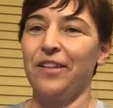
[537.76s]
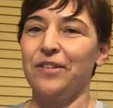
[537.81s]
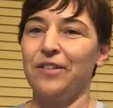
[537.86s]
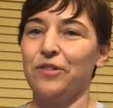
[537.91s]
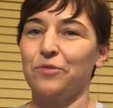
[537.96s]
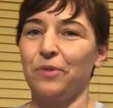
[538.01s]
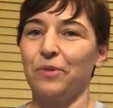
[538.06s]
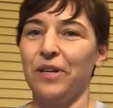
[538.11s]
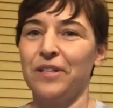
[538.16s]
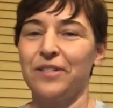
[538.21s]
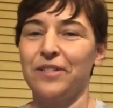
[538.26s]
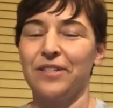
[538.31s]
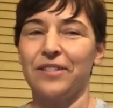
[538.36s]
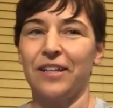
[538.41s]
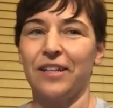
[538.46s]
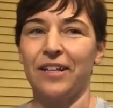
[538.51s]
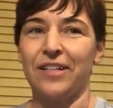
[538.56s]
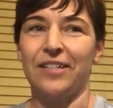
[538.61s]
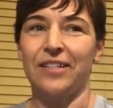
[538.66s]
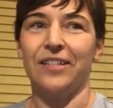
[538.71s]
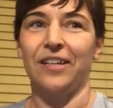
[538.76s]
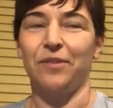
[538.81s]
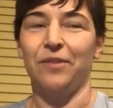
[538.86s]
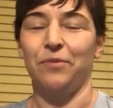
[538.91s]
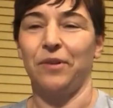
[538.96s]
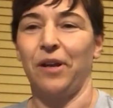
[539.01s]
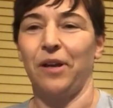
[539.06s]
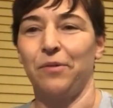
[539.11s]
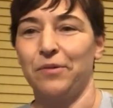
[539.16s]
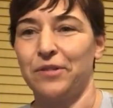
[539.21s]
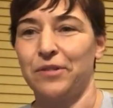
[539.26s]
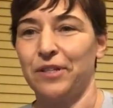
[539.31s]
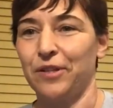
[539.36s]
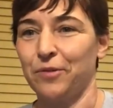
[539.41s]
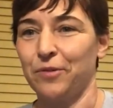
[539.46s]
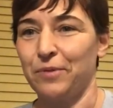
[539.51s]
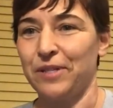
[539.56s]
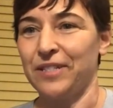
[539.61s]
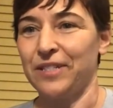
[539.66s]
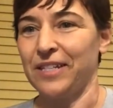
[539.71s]
these races that I did when I was in
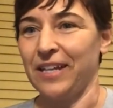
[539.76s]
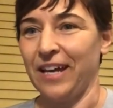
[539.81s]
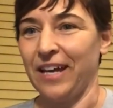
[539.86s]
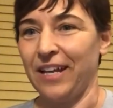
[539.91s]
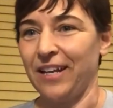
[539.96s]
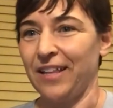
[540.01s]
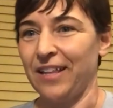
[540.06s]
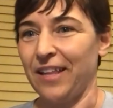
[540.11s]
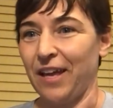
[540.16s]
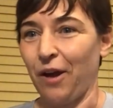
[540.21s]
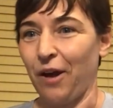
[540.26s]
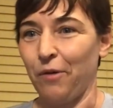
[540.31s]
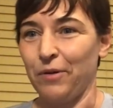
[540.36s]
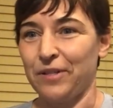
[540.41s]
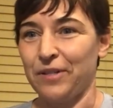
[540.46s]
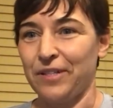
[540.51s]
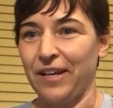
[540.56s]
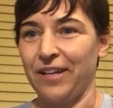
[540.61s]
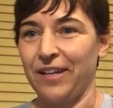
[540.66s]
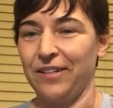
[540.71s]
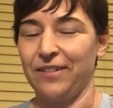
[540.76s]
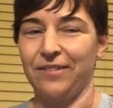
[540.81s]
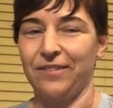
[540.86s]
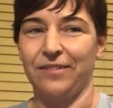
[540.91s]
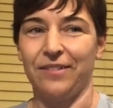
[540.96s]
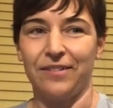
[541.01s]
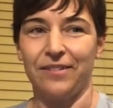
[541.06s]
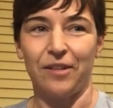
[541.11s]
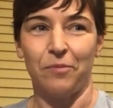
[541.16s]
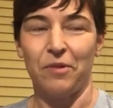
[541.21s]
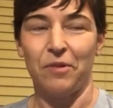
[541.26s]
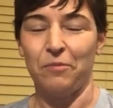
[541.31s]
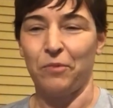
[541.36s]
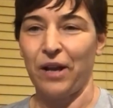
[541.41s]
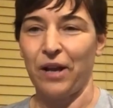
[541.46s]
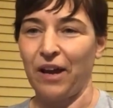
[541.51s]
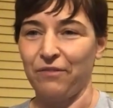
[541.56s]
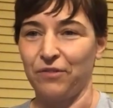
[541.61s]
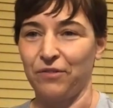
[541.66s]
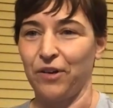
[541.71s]
Louisiana, they always had, some of them
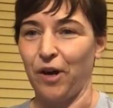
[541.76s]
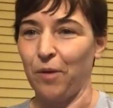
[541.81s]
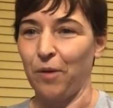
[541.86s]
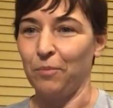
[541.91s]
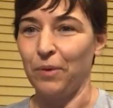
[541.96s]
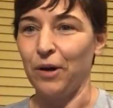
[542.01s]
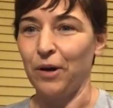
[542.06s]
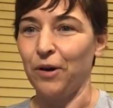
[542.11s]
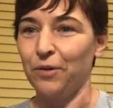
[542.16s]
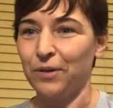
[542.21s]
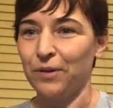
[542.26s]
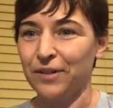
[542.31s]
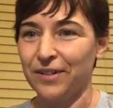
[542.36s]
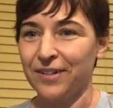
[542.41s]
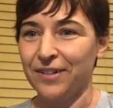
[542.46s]
would have gumbo